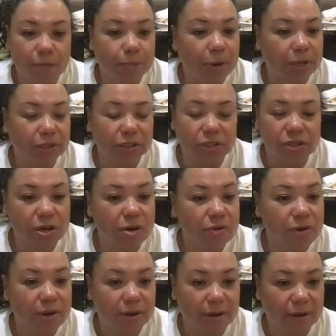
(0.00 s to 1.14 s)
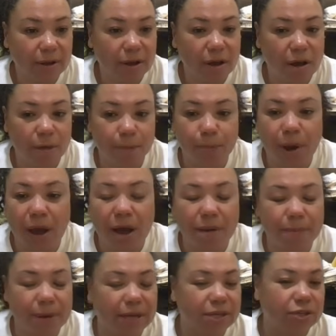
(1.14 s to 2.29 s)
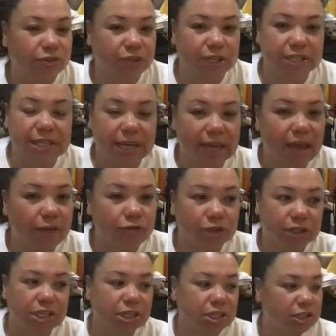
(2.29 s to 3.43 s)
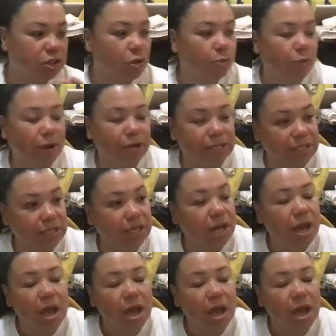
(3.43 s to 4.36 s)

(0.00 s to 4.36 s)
But Bob, I agree. It's like everything is so pricey.